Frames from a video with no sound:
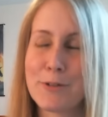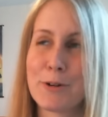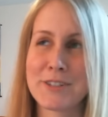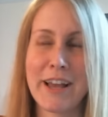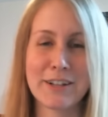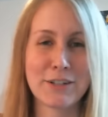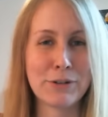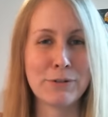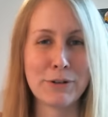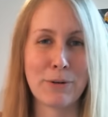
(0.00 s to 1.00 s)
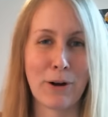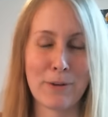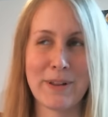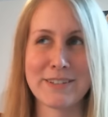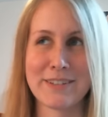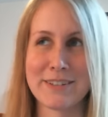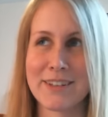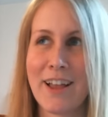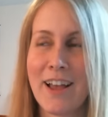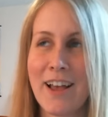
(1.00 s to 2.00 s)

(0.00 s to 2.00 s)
Of course, they had two new art pieces